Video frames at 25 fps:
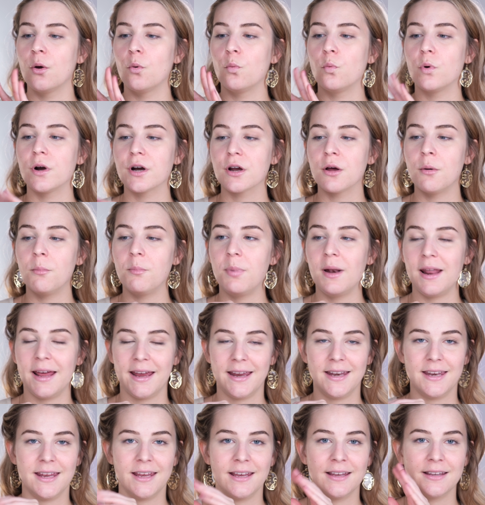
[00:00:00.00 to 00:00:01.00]
were
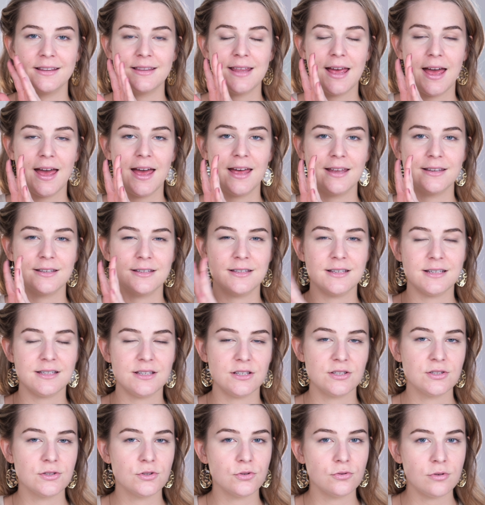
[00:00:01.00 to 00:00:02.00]
complaining that this
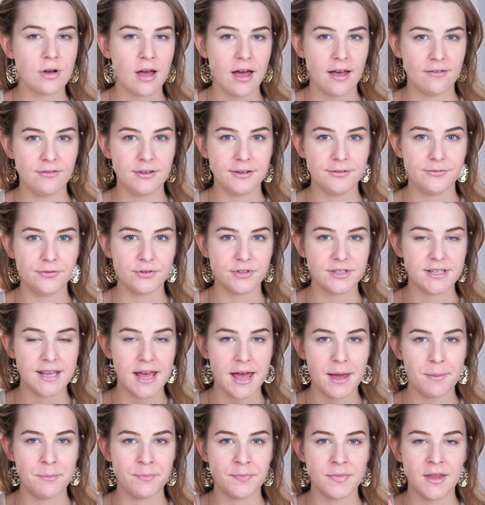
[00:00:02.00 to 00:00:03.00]
is too heavy for
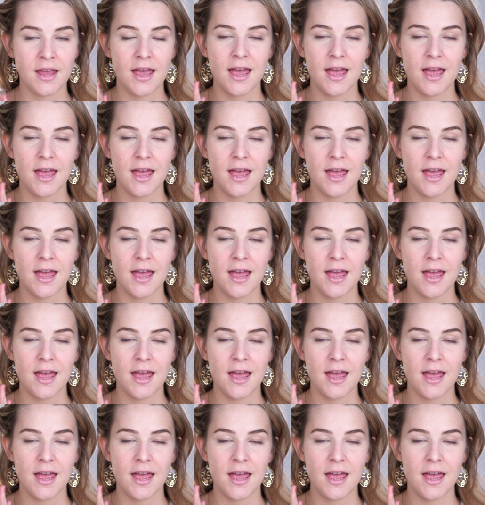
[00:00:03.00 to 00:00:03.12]
them.